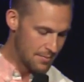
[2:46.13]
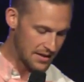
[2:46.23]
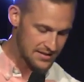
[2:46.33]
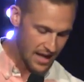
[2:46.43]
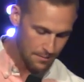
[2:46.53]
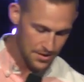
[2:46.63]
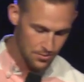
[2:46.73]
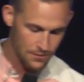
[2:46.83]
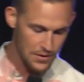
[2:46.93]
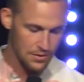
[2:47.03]
but it's now
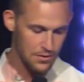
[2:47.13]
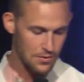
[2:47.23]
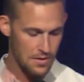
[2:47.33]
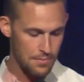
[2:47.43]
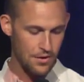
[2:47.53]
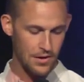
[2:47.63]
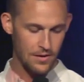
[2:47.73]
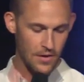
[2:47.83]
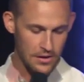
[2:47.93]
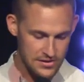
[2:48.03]
been revealed through the
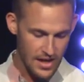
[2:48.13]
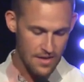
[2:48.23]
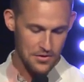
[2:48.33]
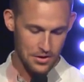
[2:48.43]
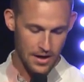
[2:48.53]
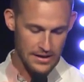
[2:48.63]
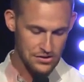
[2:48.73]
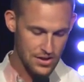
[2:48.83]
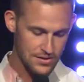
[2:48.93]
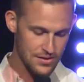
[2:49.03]
appearing of our Savior,
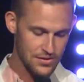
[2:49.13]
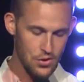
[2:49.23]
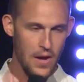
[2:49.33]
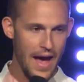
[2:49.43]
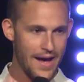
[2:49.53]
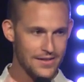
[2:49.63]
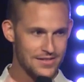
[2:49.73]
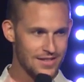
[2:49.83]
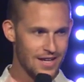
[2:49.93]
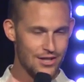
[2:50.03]
Christ Jesus, who has